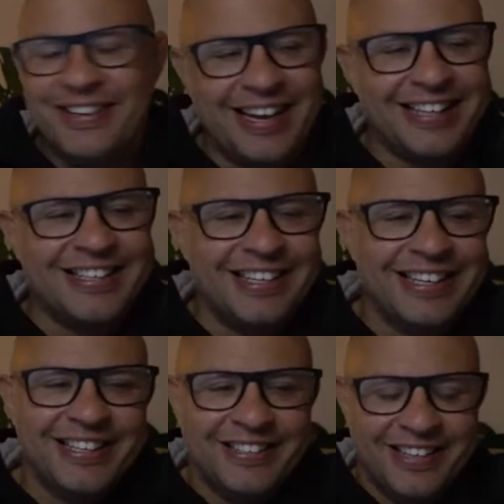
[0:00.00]

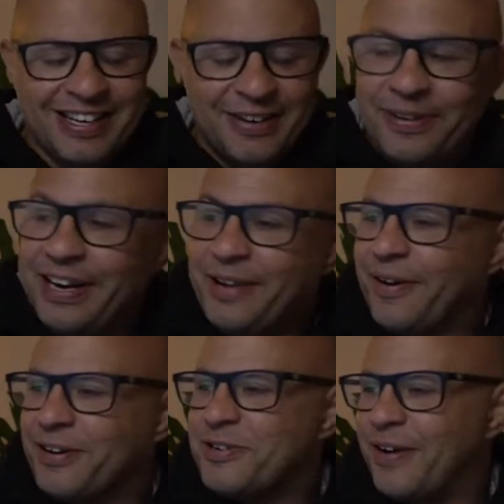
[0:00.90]
They can really
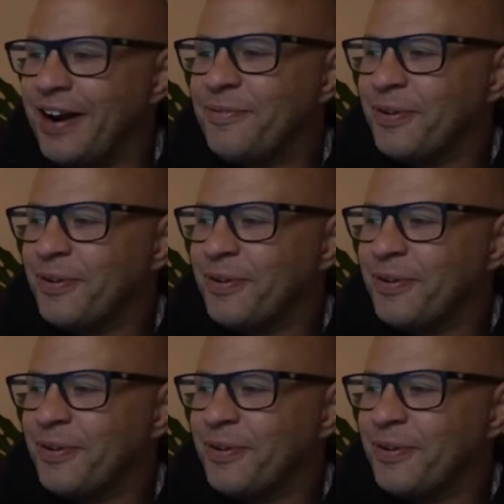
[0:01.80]
run.